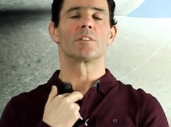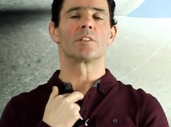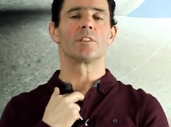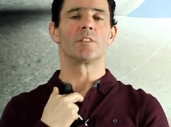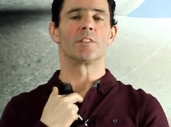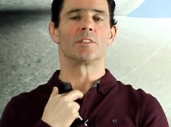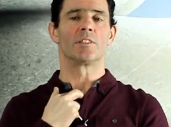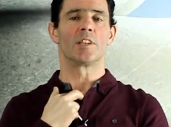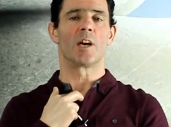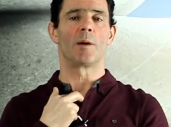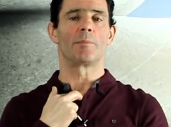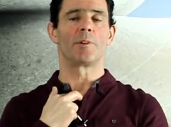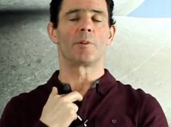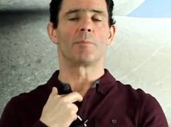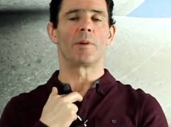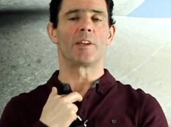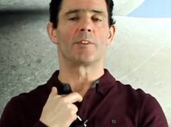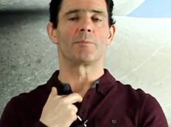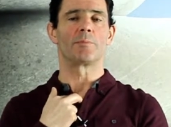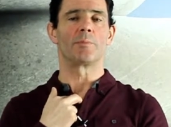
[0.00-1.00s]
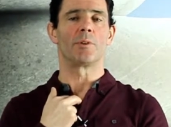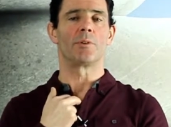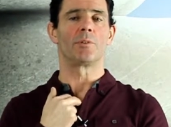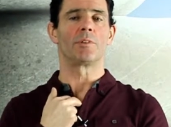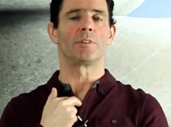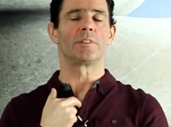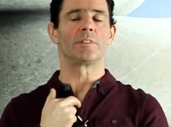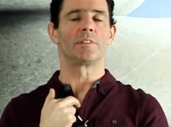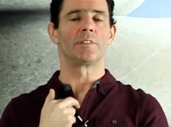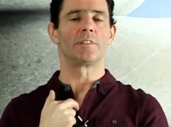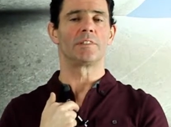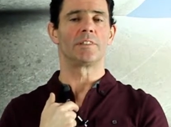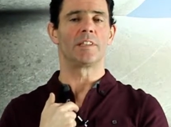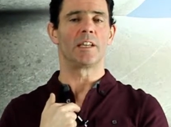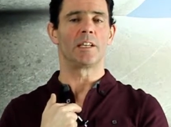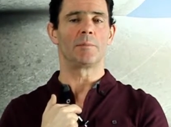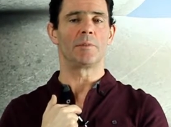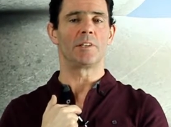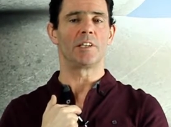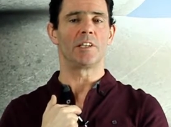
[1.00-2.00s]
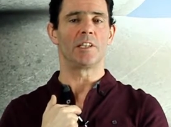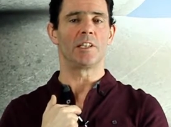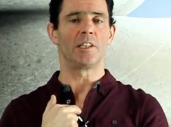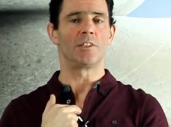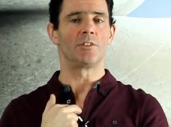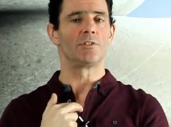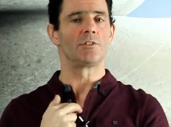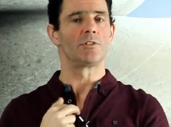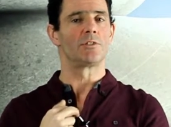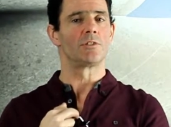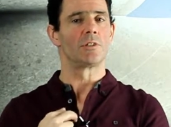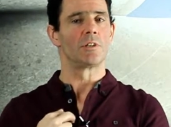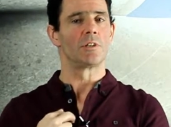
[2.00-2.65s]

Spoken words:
to the top of your breastbone, down about an inch,